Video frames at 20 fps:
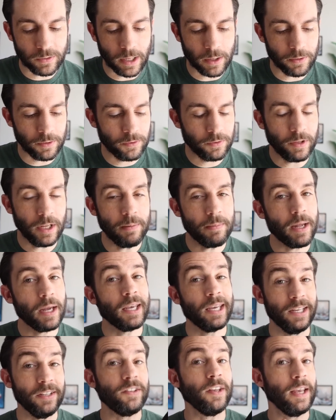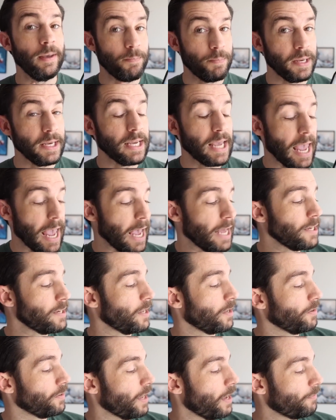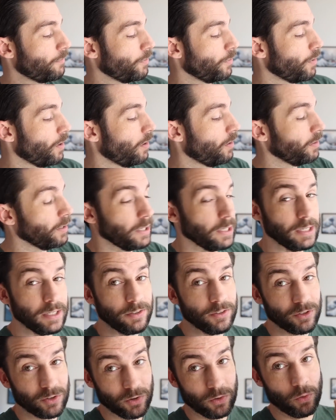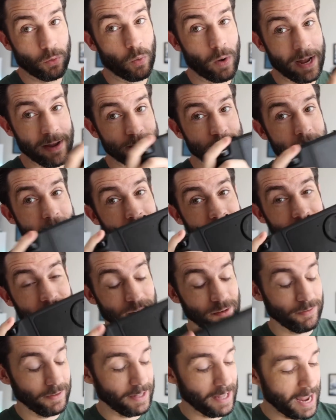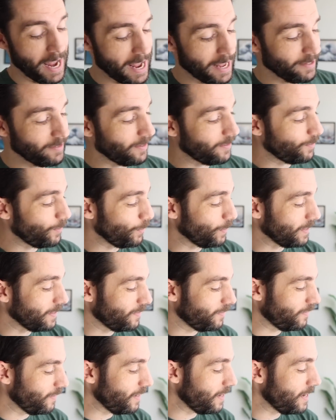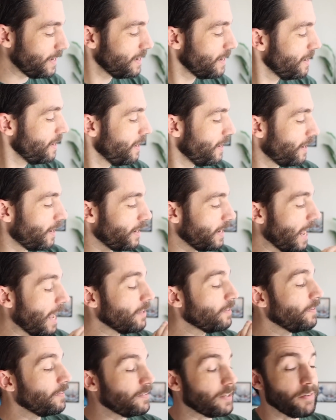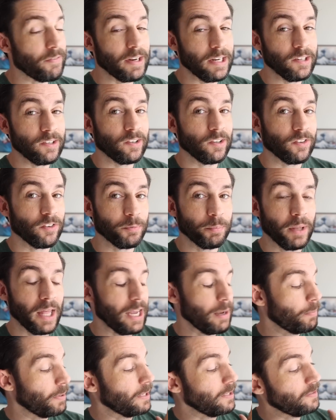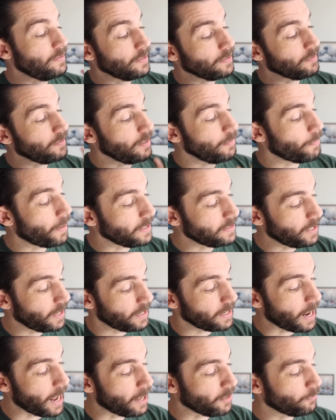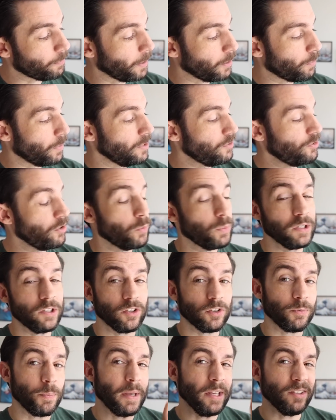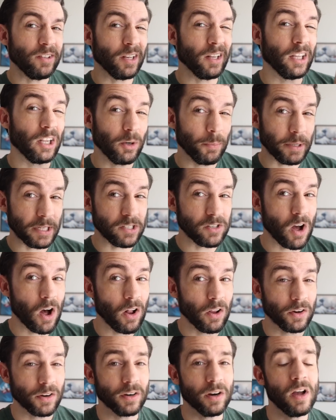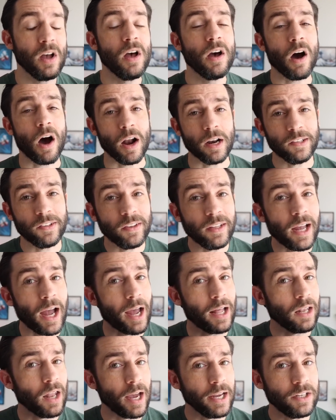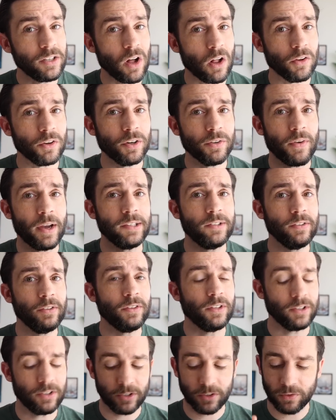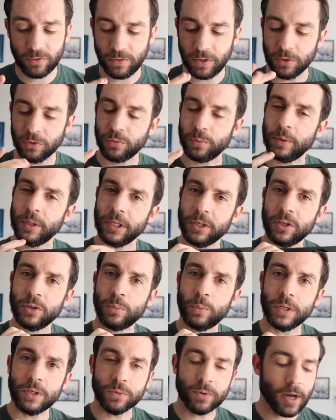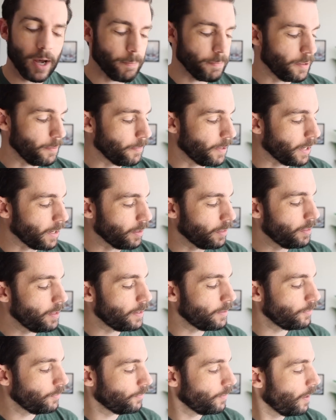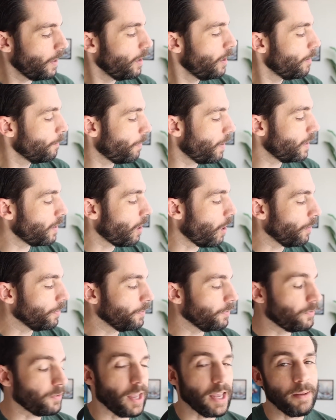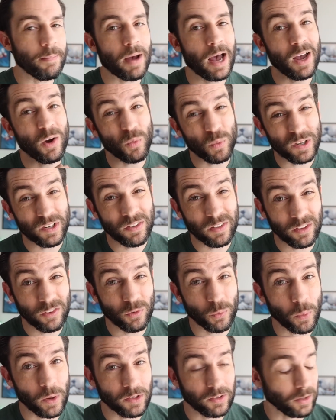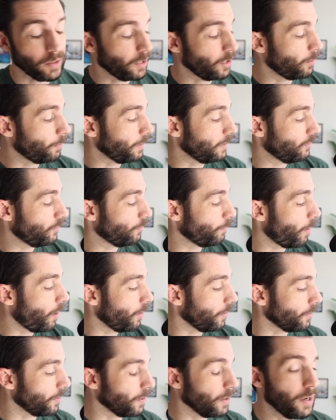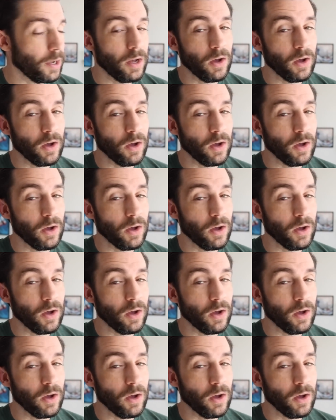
Now, the Steam Deck is a big handheld. After all, it is quite massive in the hands, as you can see. It has a 7-inch display, but a 16:10 aspect ratio, which just makes it a little bit taller. Honestly, I like taller devices. It just feels really good when you cup them like this. But all the same, I wish this was a little bit smaller.